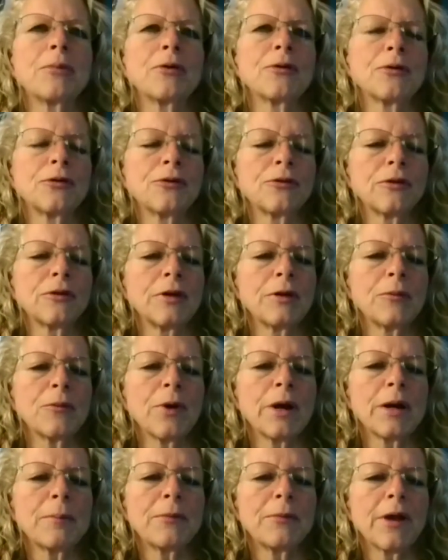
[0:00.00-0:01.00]
personally
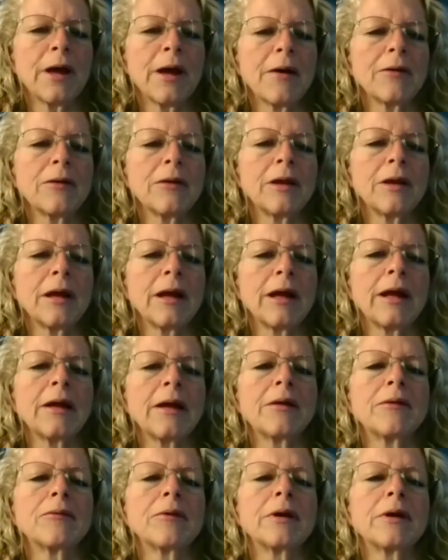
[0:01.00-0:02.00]
wipe down the
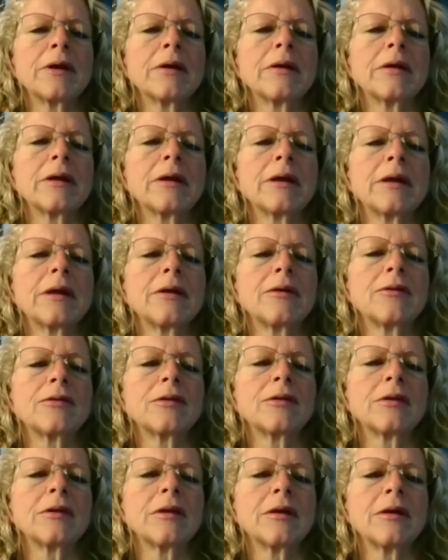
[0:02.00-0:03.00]
hand railings
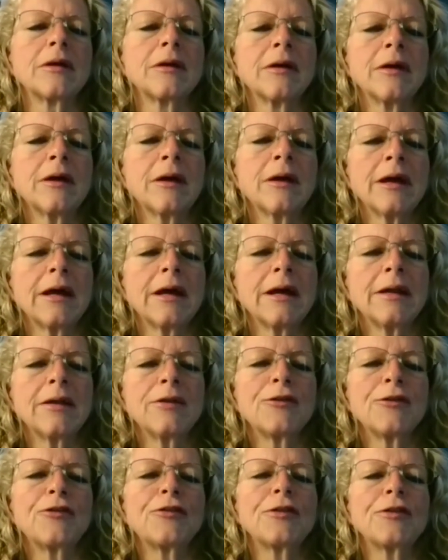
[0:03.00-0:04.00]
and
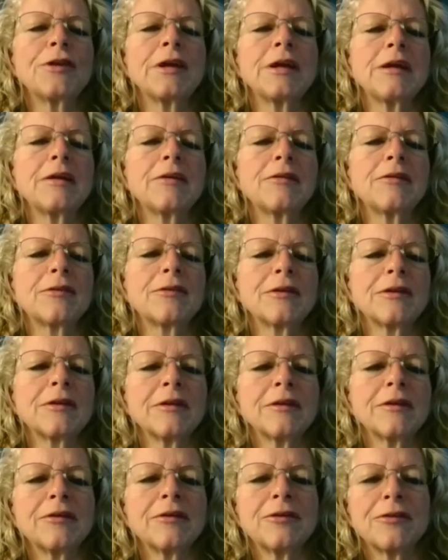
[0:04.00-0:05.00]
the seats and
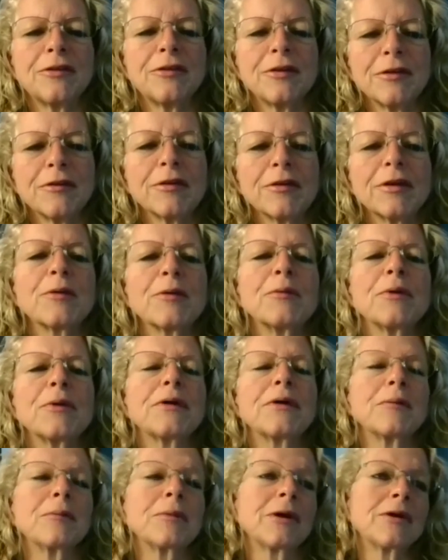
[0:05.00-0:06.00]
the steering
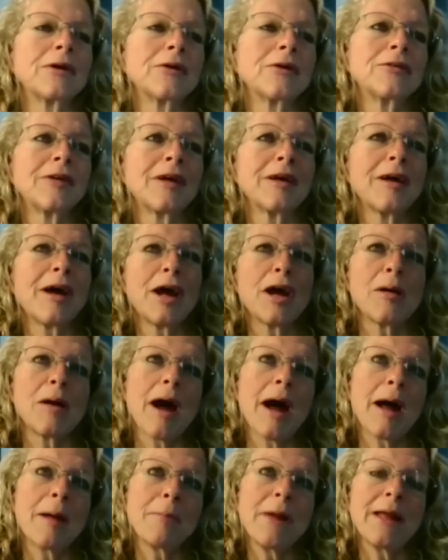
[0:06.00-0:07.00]
wheel, because
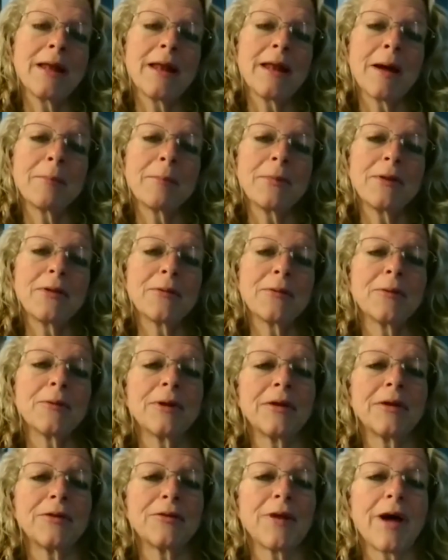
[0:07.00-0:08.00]
I may not be the one
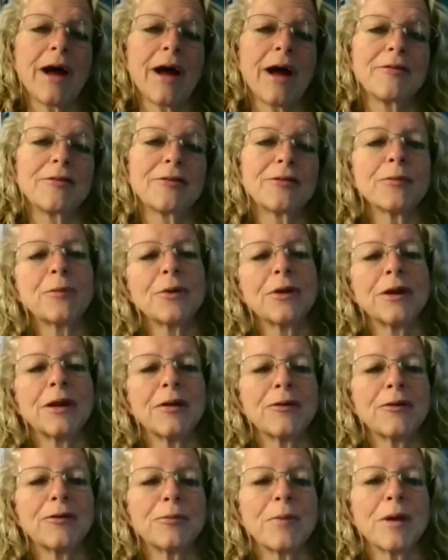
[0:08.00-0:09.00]
that drives, someone
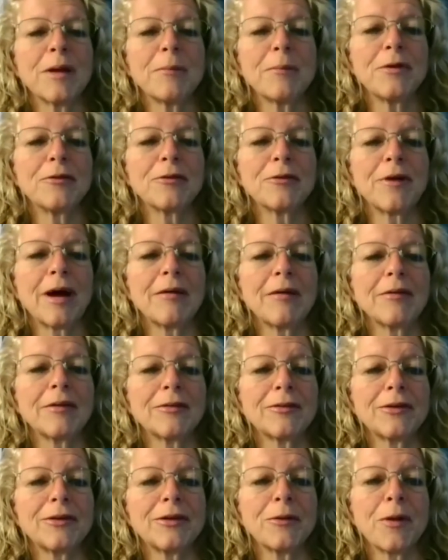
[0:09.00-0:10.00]
else may be driving.
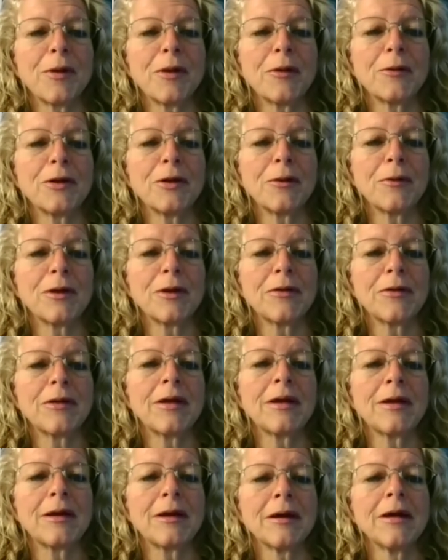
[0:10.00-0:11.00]
So you want to
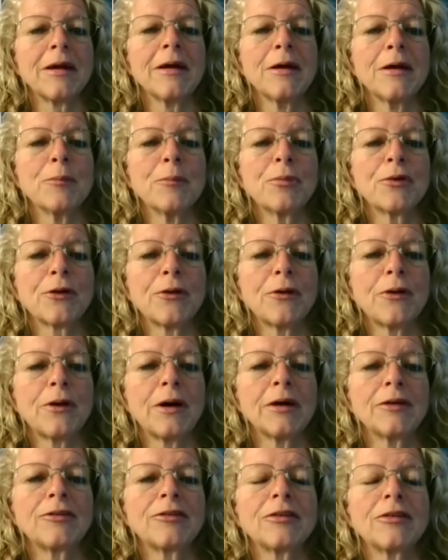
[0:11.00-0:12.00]
take
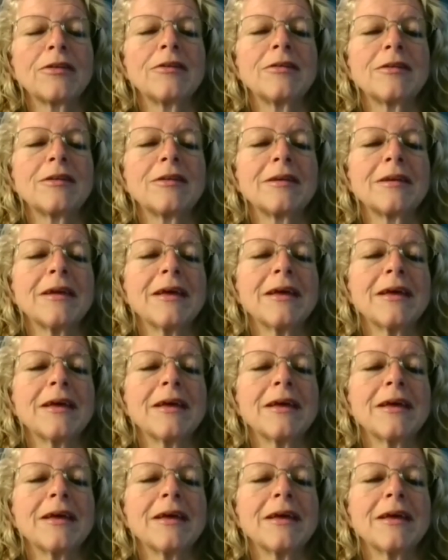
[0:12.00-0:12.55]
precautions, and